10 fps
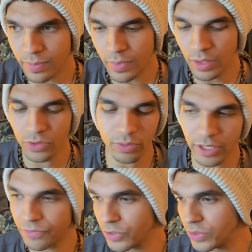So
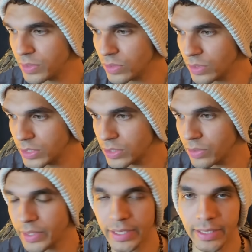without further ado, let's
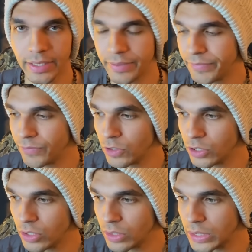go ahead,
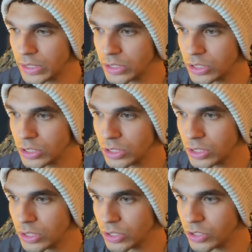Virgo, and let's
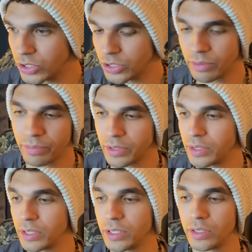jump in
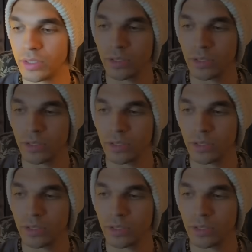here.